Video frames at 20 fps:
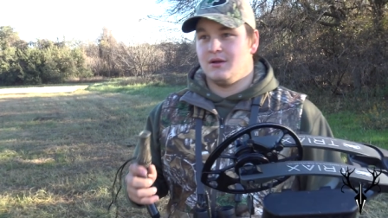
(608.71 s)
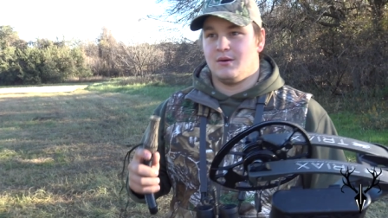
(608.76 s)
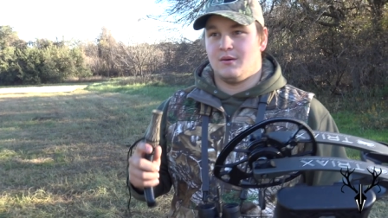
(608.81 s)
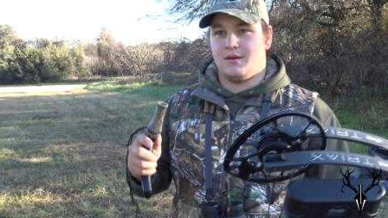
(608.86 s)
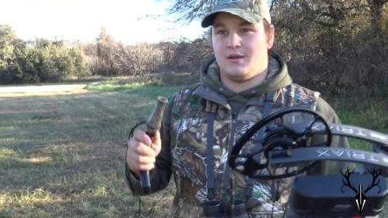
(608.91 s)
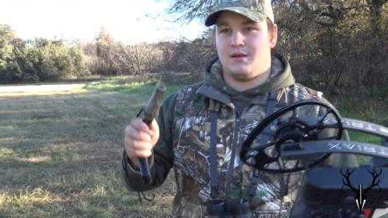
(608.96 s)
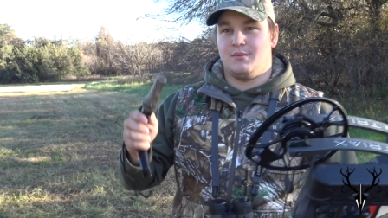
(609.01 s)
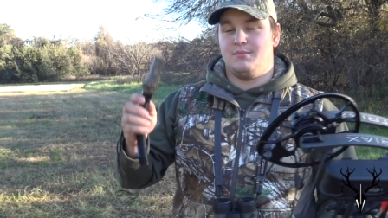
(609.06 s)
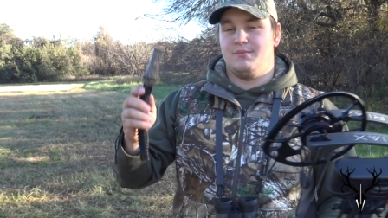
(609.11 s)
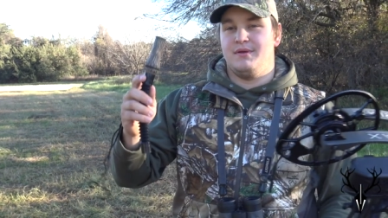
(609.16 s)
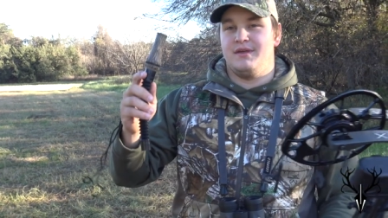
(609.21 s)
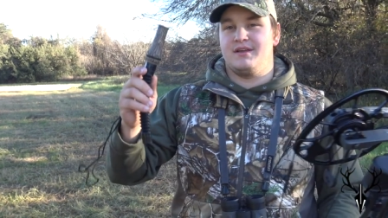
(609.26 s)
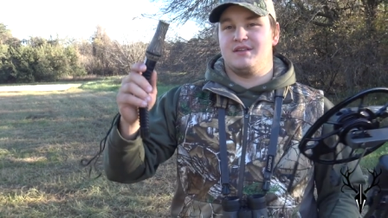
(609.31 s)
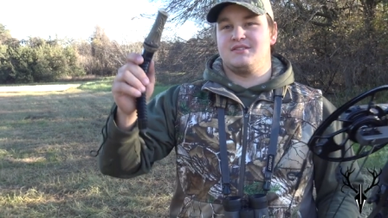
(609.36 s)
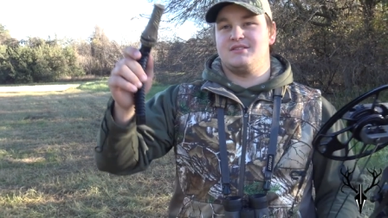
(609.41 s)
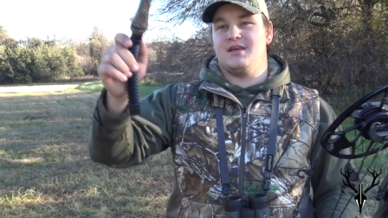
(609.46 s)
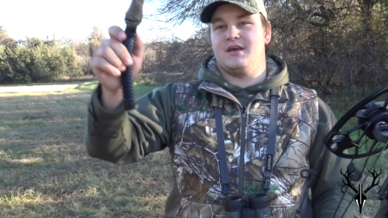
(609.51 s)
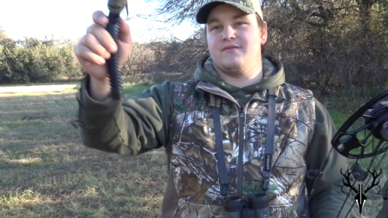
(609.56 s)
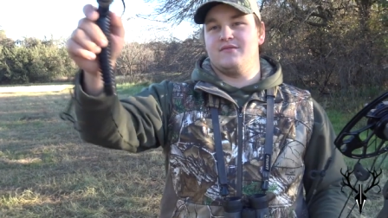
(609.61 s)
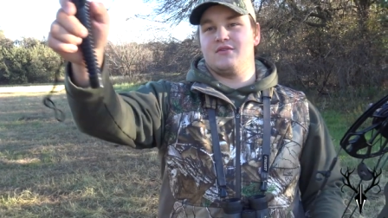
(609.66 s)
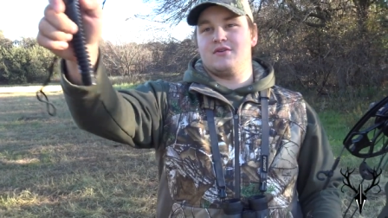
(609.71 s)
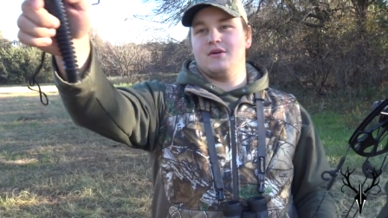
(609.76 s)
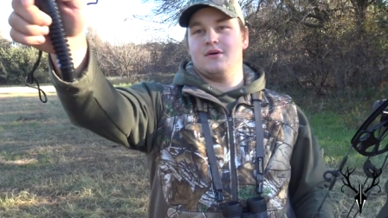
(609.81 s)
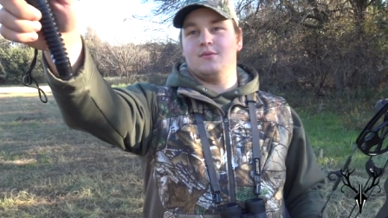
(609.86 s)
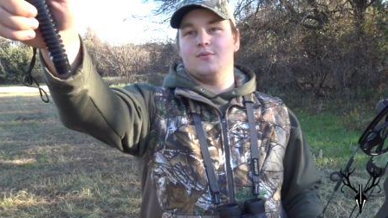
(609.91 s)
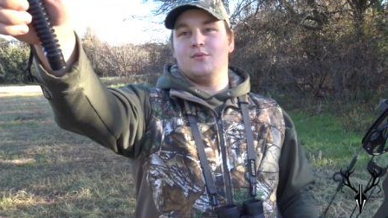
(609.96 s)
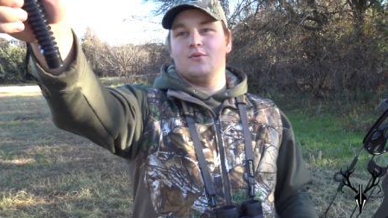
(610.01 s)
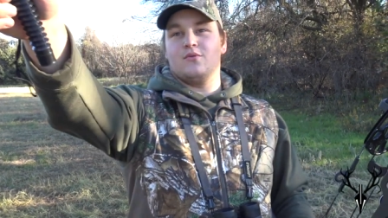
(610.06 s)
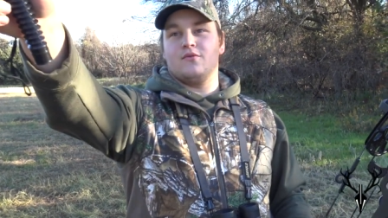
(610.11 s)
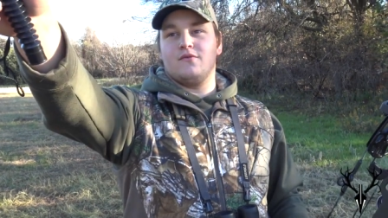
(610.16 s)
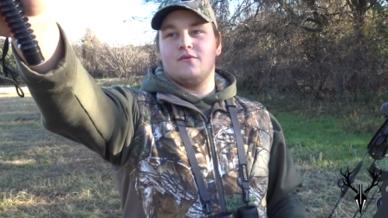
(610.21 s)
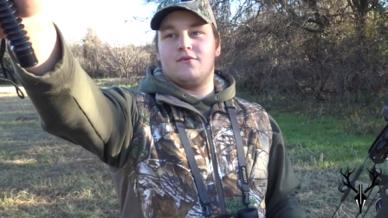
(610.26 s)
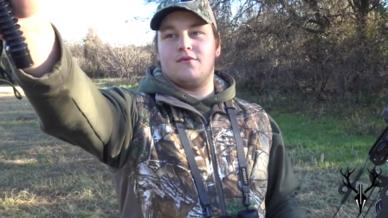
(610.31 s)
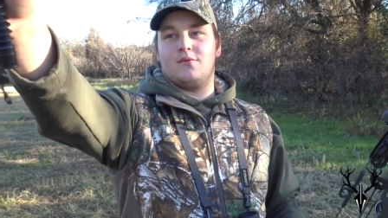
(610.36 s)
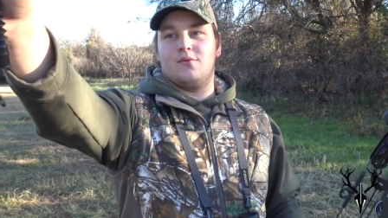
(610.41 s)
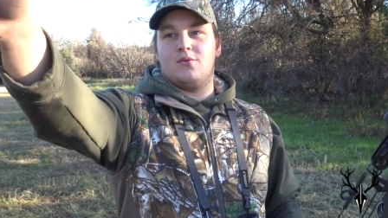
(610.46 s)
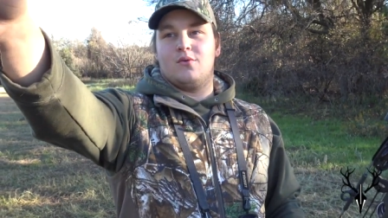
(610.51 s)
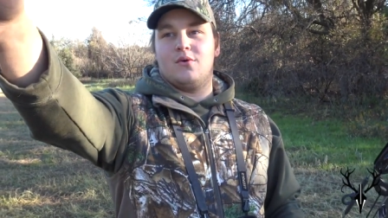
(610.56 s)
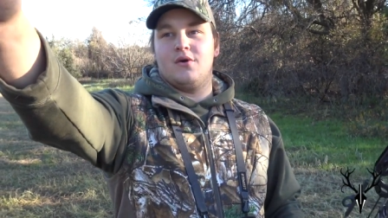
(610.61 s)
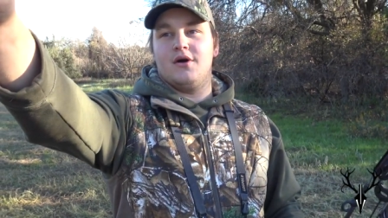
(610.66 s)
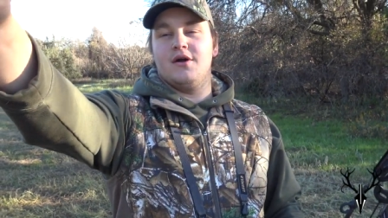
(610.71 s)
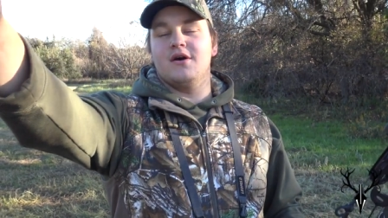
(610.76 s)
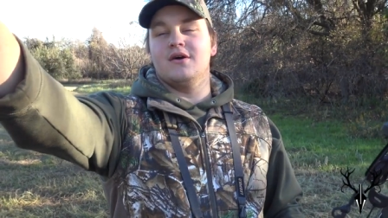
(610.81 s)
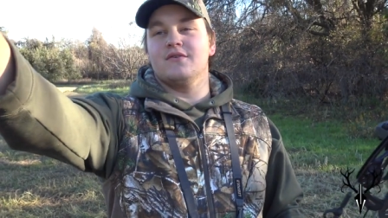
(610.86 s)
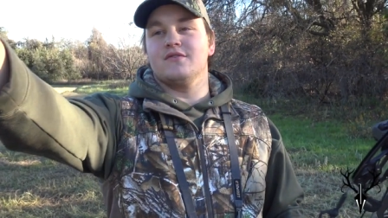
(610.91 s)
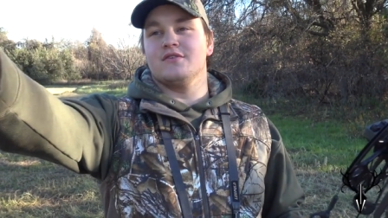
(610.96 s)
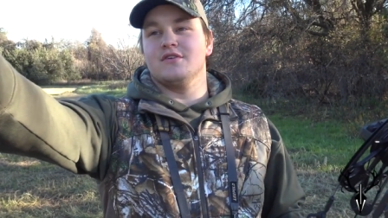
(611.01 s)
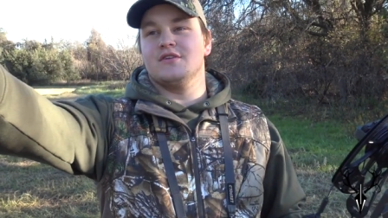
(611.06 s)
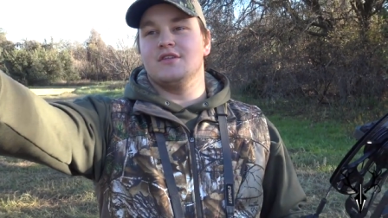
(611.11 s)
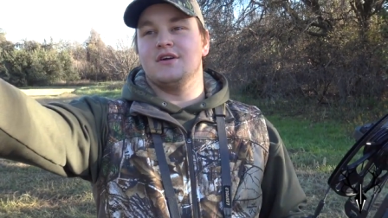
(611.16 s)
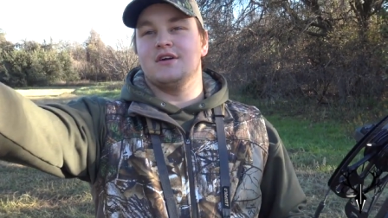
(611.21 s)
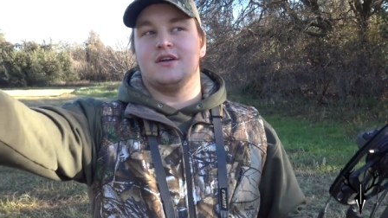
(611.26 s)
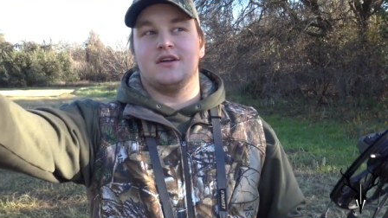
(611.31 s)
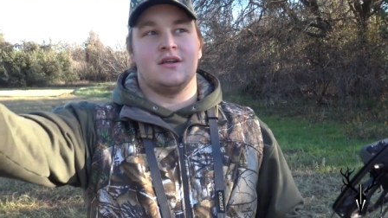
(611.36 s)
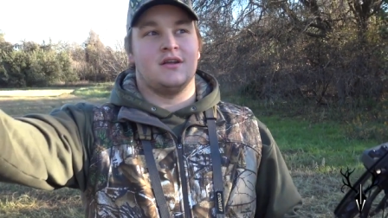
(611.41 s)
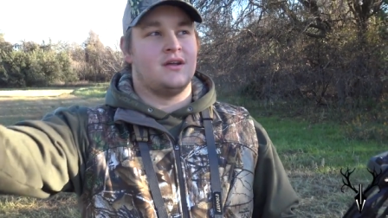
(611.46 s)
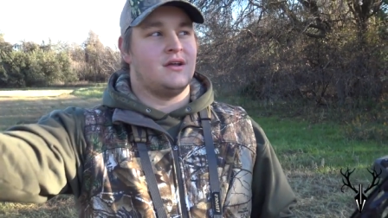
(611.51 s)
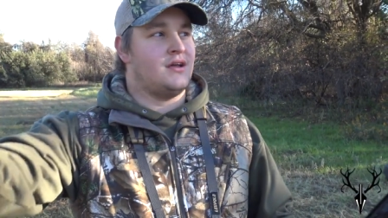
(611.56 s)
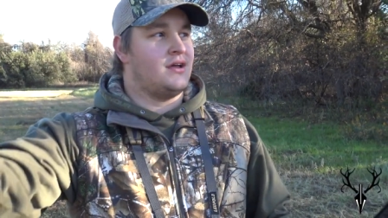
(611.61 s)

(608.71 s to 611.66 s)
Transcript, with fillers: We had a big seven come from way over there